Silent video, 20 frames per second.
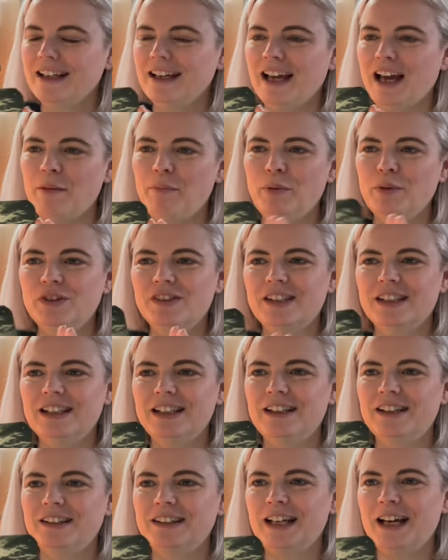I posted
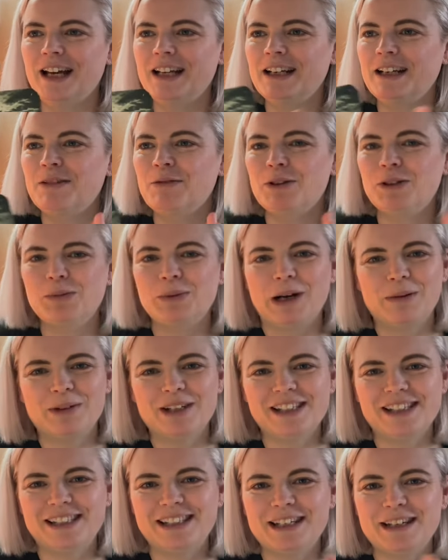it online and it was well
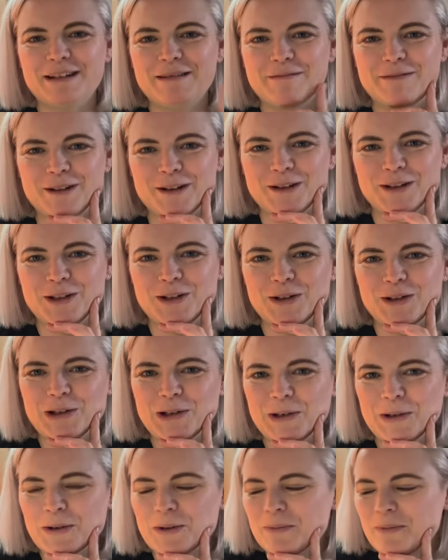received on
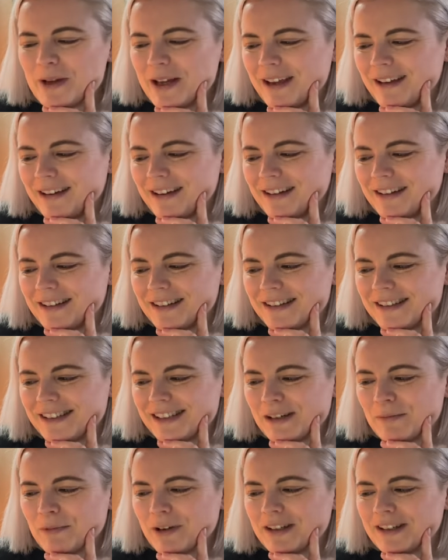YouTube, and
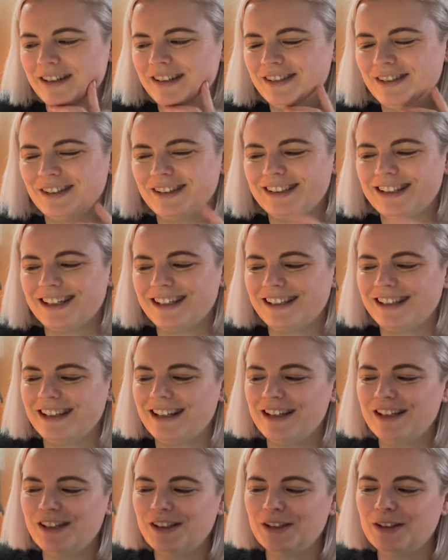someone suggested
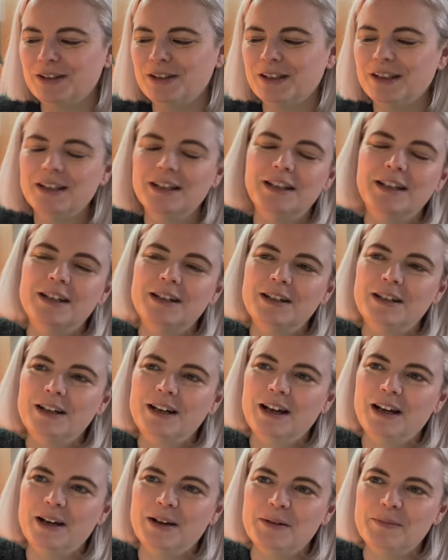I should
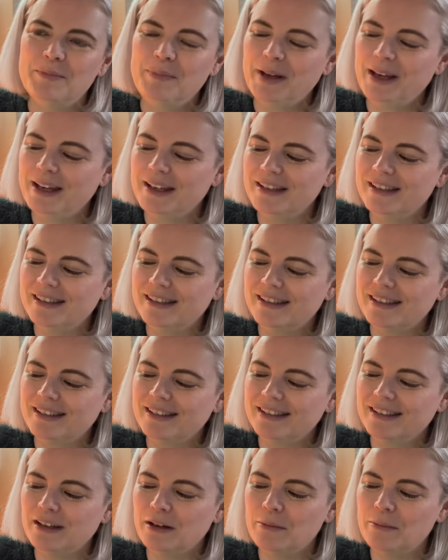paint
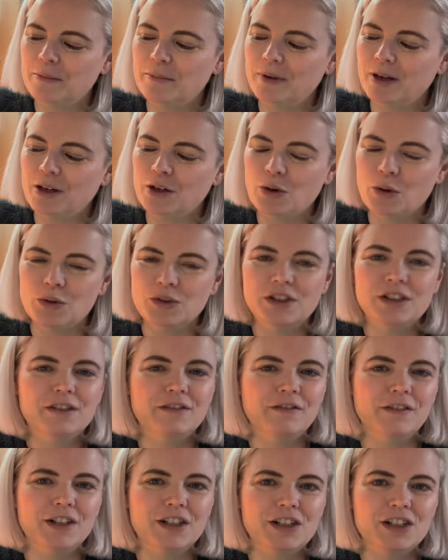some
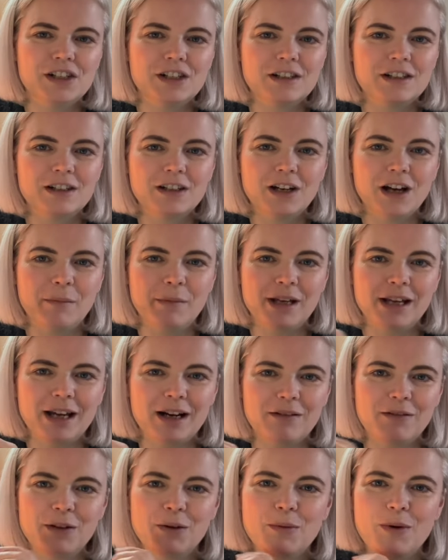ghost fish coming out
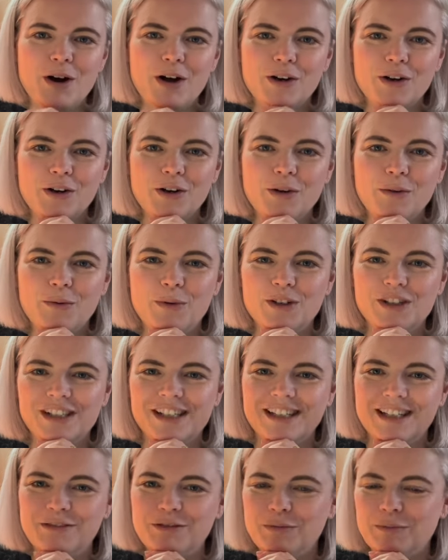of the water, which
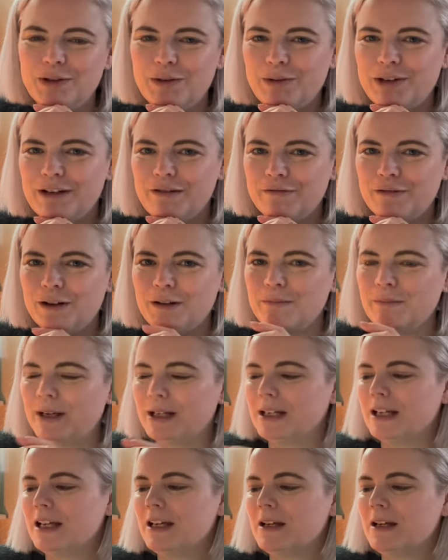I think would be really fun, but